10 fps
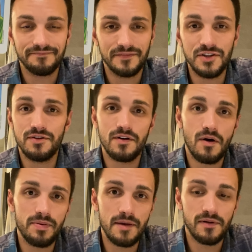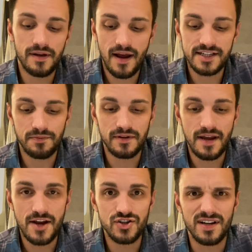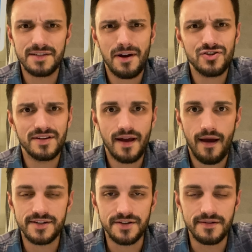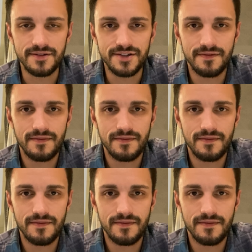You don't owe people an explanation, especially exes.